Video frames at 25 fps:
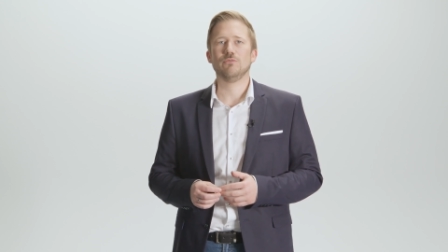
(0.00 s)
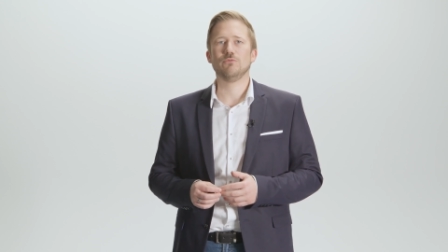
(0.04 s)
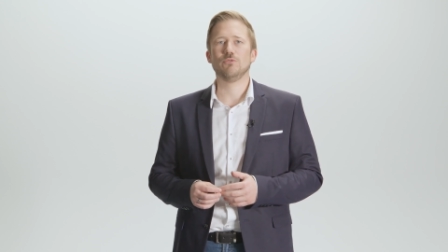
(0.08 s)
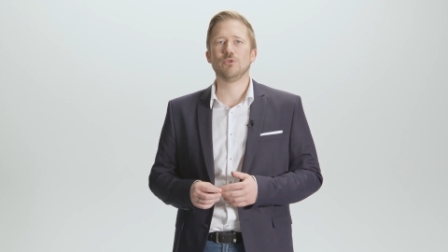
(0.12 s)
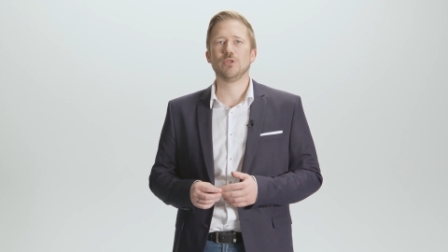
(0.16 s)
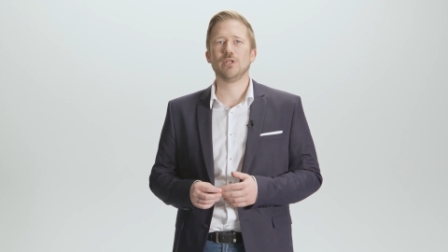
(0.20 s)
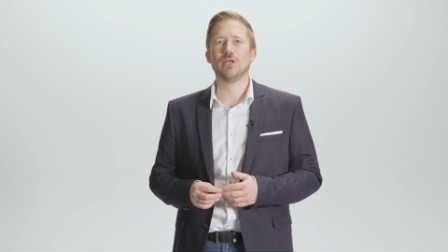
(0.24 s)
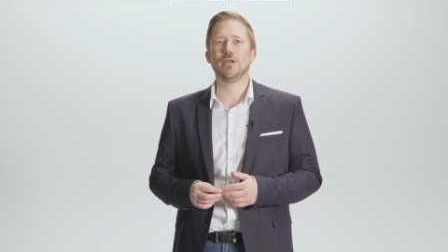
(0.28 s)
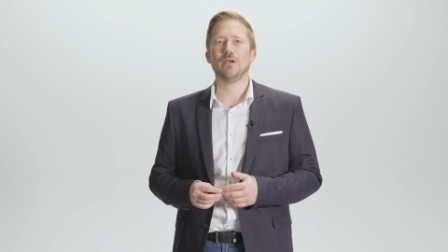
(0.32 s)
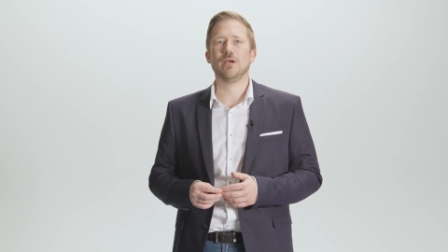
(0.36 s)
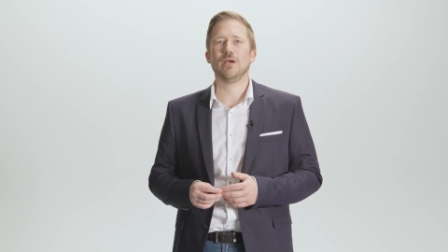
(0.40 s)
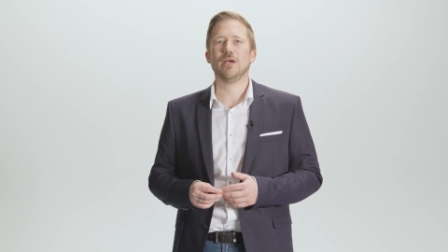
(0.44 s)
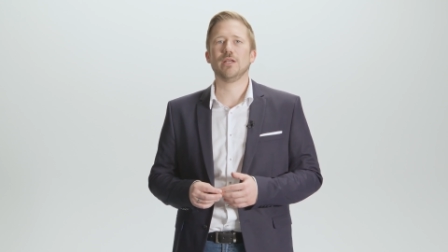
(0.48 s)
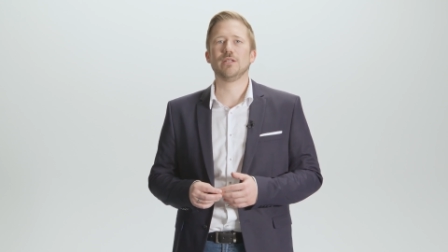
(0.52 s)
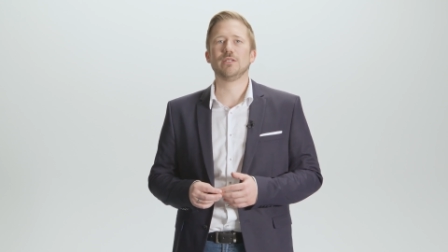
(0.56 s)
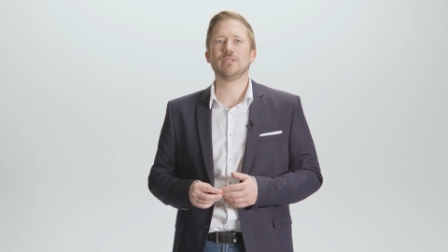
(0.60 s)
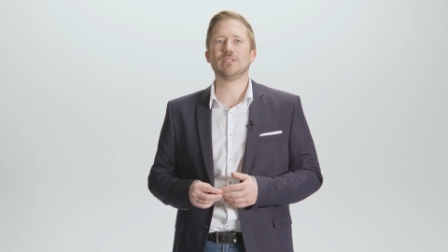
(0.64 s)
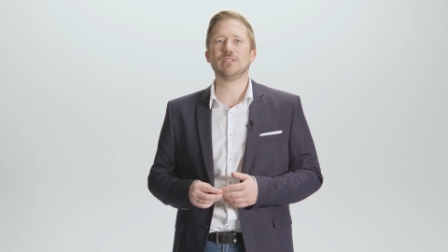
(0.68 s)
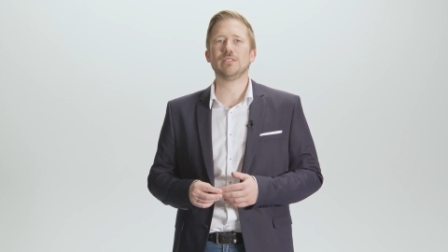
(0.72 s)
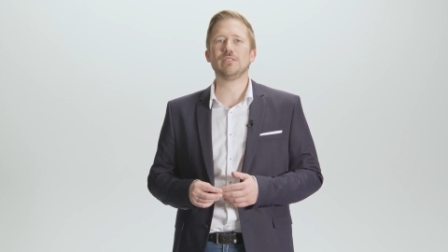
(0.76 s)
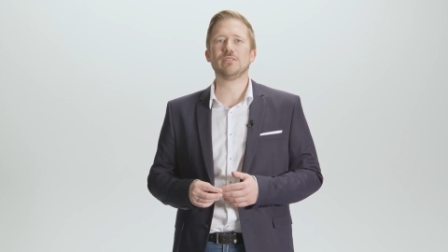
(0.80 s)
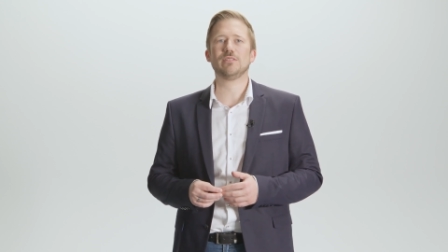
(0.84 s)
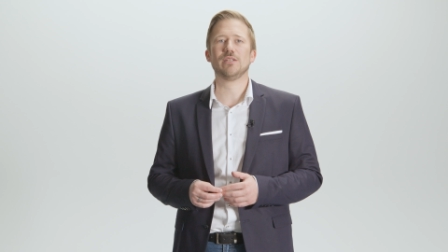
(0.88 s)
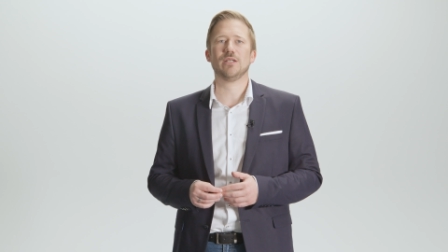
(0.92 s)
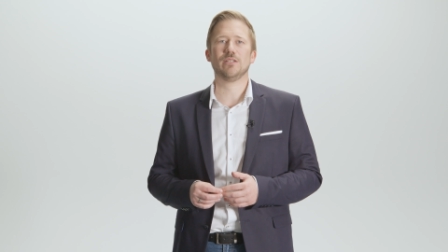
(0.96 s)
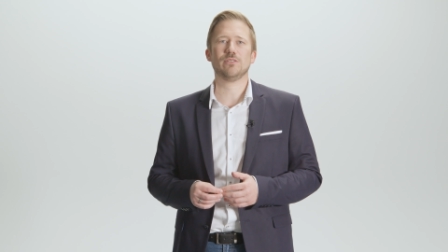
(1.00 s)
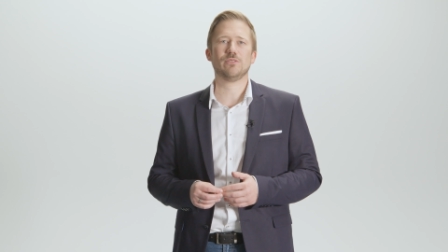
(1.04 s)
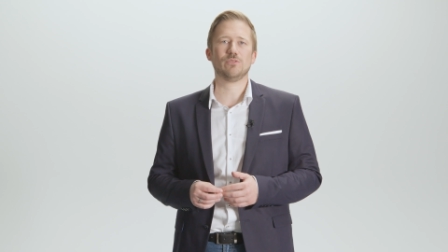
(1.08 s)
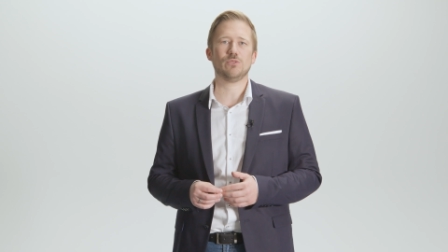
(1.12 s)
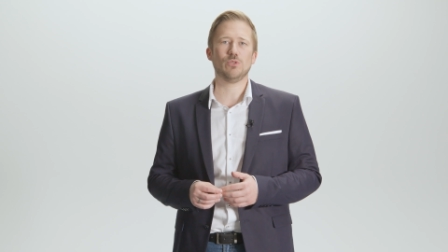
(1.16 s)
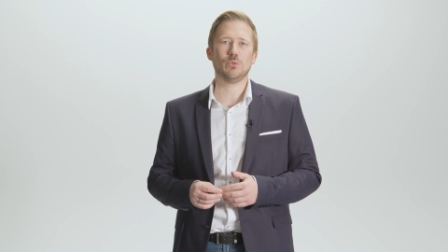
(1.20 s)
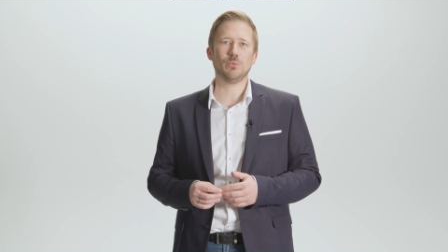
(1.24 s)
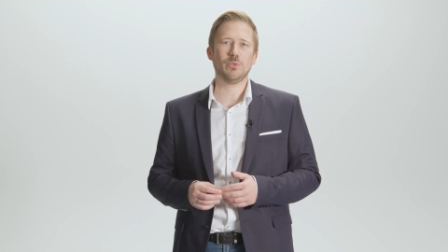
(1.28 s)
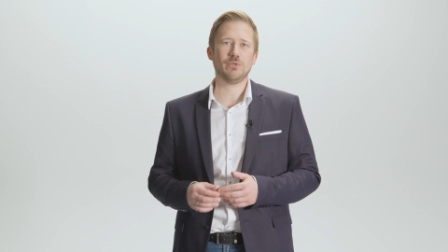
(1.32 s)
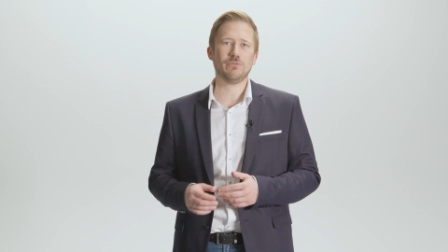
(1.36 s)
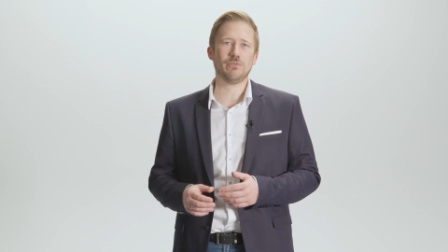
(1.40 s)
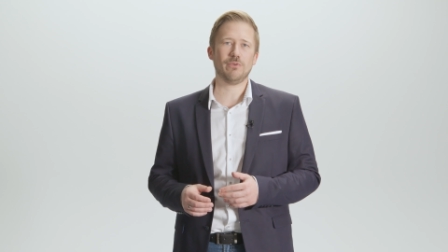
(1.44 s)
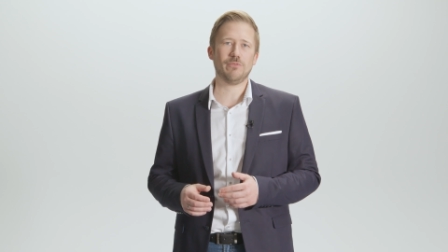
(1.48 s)
we used resin
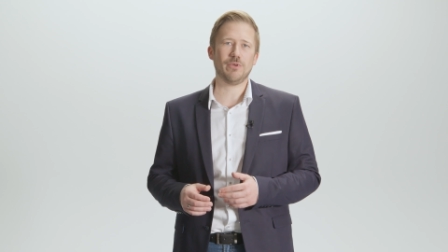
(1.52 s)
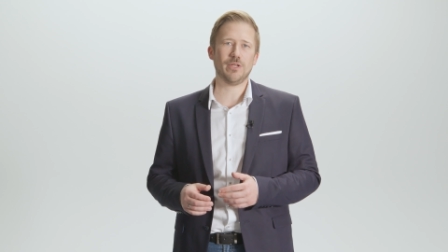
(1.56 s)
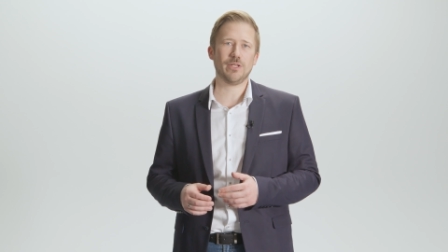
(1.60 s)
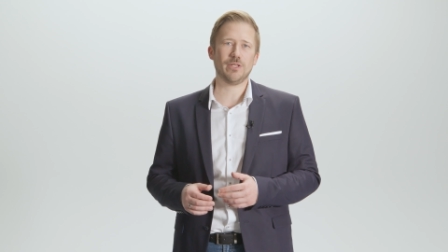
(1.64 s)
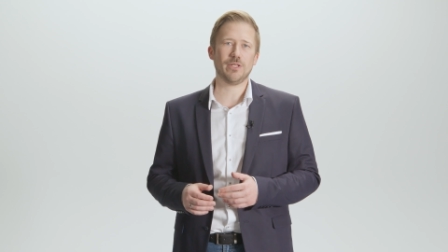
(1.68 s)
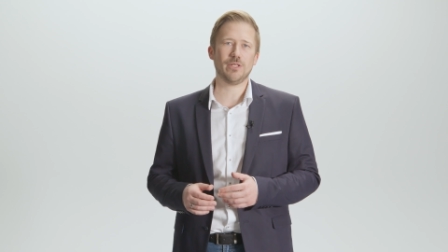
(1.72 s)
doming to